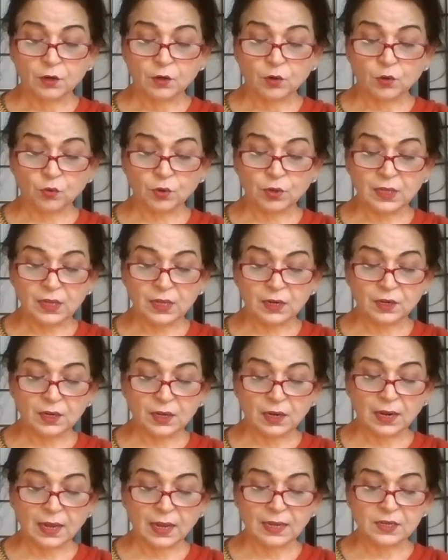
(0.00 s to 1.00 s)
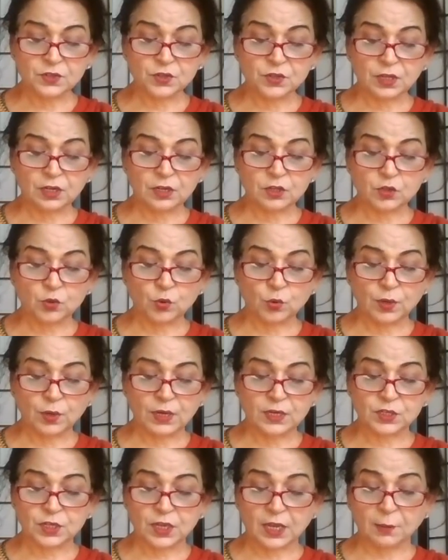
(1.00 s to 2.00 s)
don't they realize there is no
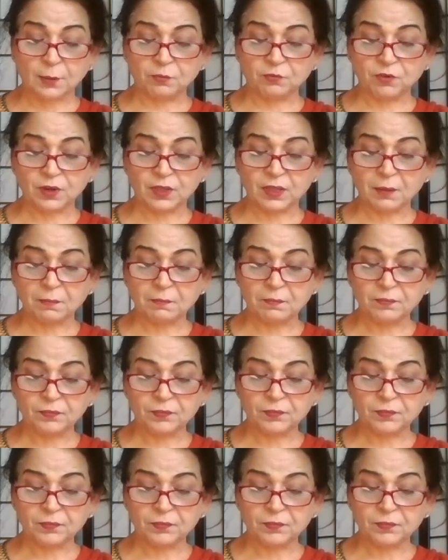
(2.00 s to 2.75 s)
escape for them?